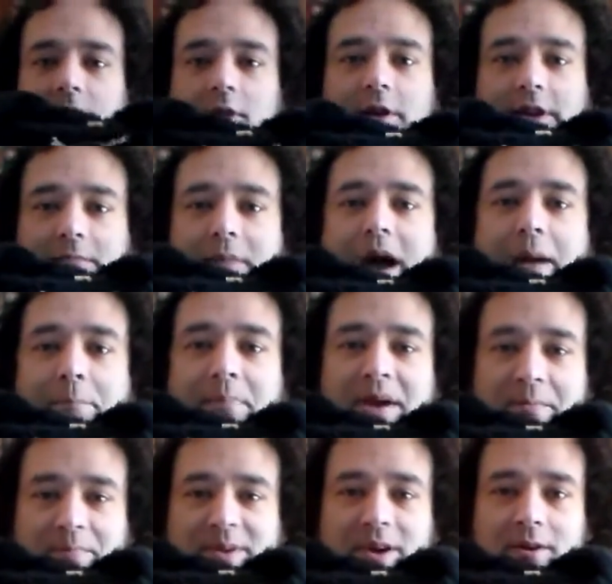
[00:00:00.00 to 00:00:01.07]
Look at my
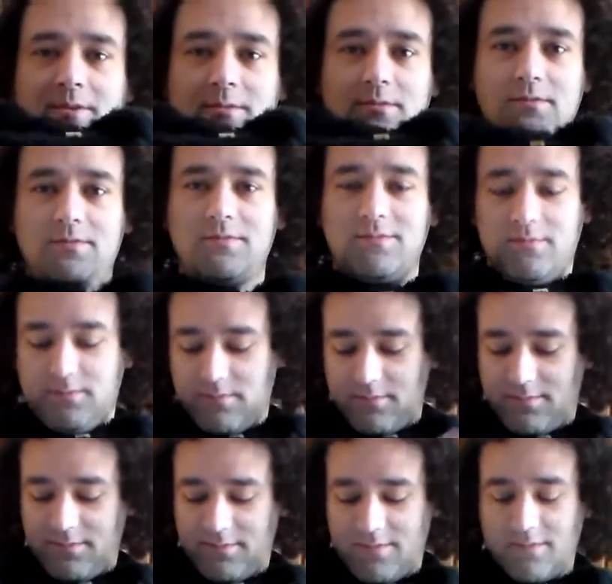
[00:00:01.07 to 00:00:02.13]
pimp coat.
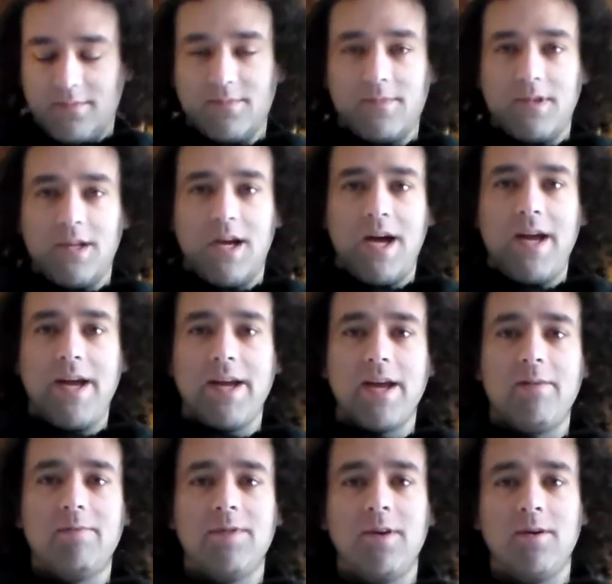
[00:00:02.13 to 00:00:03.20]
I hang
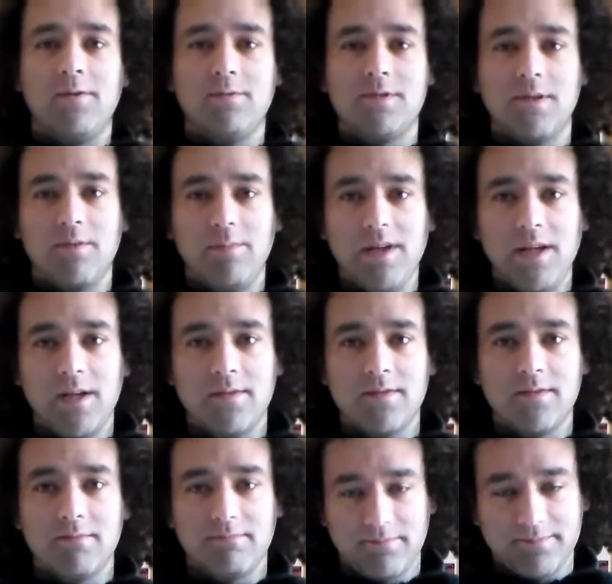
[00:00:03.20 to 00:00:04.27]
out with the hoes on the weekend.
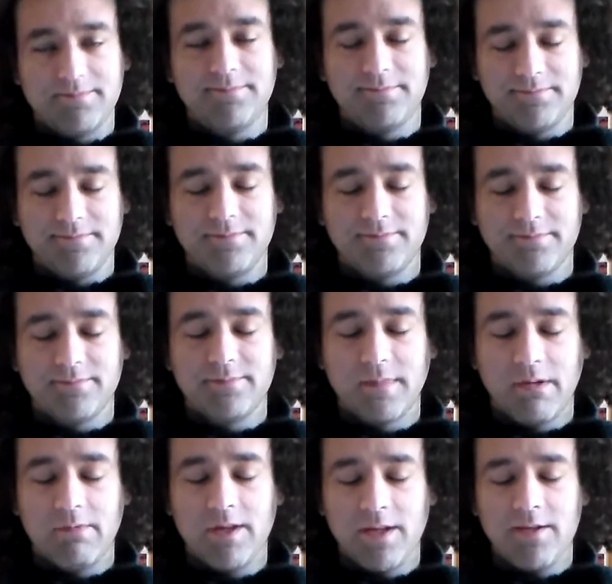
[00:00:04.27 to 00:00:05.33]

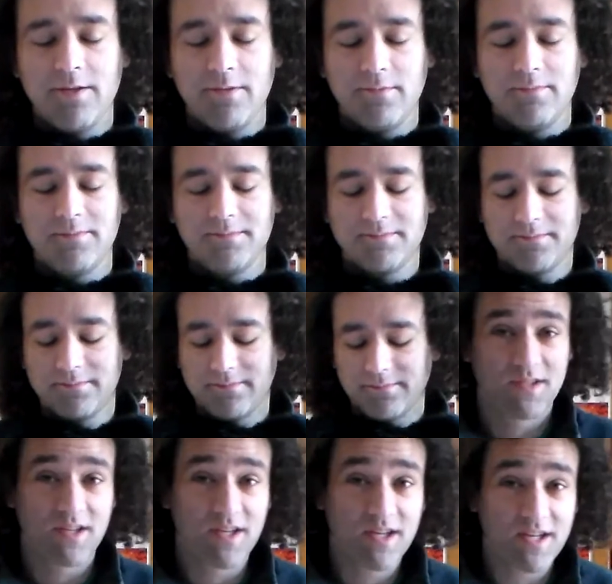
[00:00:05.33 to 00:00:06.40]
I really do.
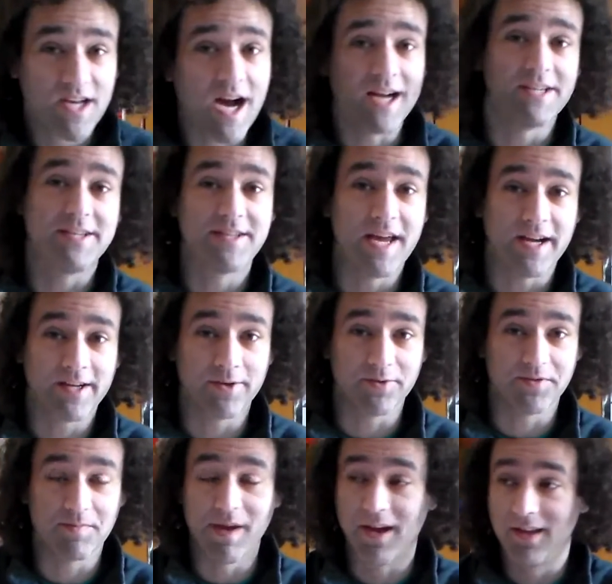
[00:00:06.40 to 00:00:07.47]
God, did that
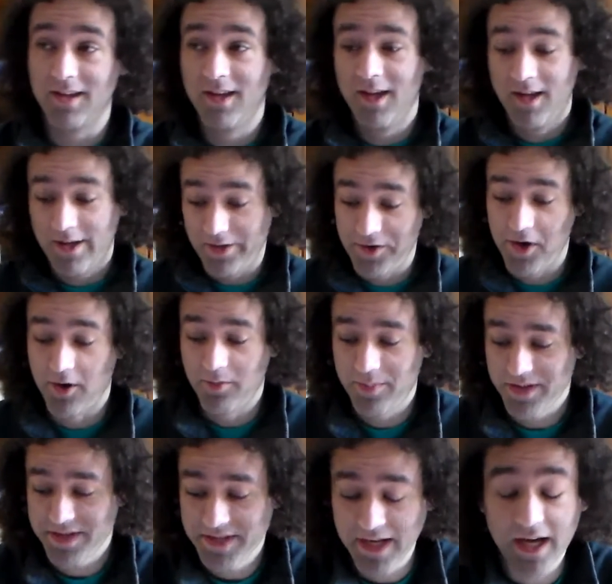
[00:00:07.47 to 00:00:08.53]
coat smell. No,
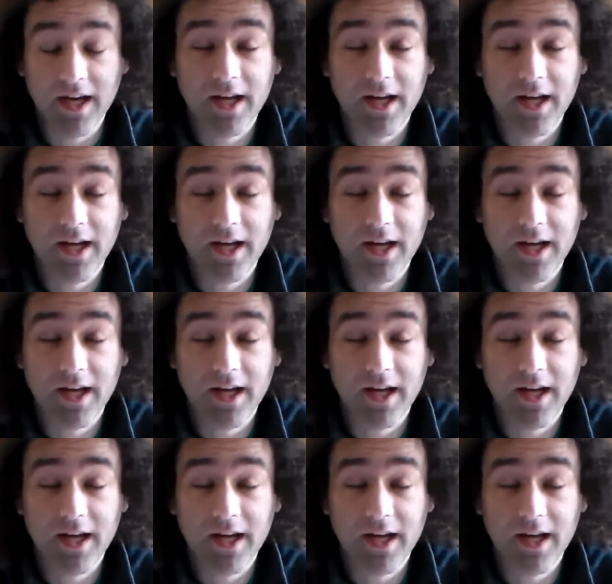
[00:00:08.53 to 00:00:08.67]
but